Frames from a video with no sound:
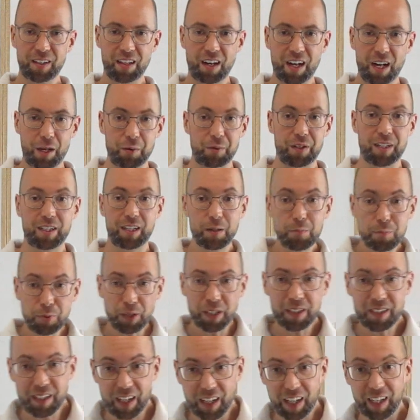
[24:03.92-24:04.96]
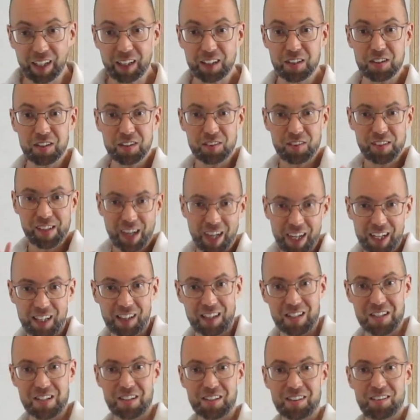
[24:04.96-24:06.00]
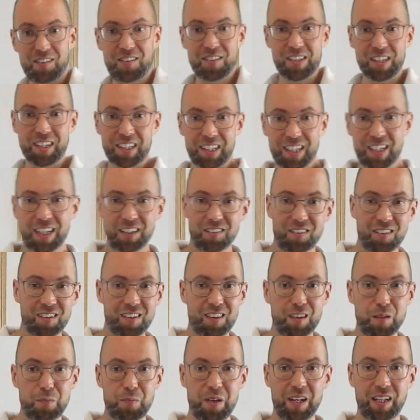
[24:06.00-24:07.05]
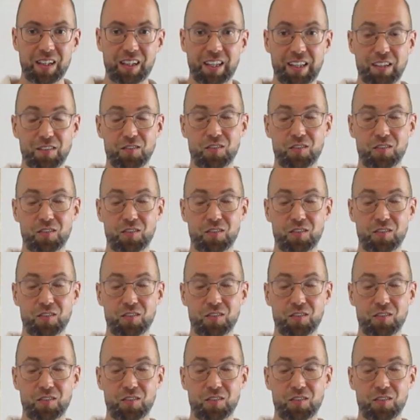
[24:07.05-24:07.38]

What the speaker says: the highway, Cape Breton Island is an island. It's not connected to the mainland.